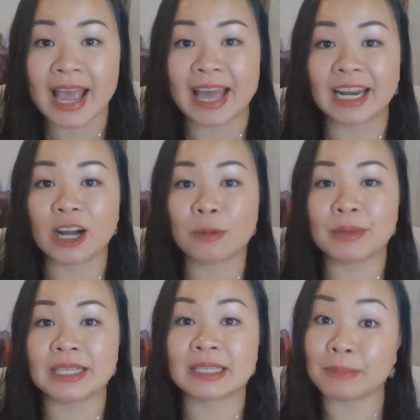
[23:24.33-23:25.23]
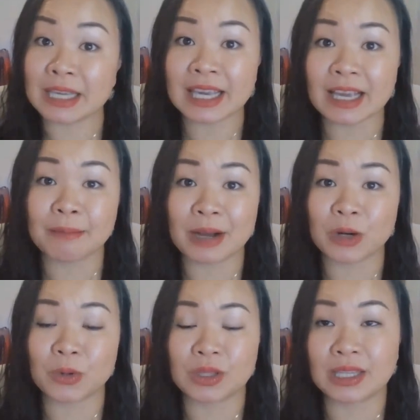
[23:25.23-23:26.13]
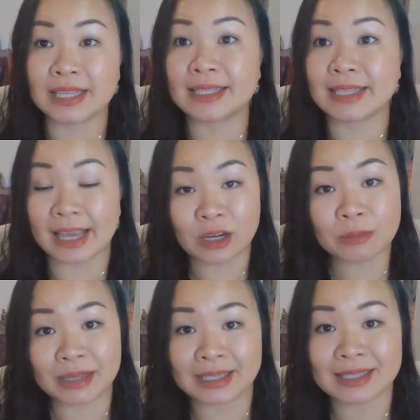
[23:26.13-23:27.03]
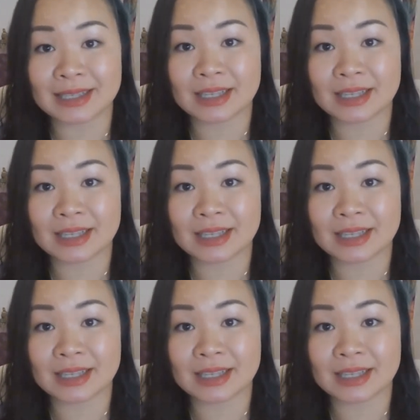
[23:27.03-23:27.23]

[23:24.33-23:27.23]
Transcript: and I'll be speaking about these ailments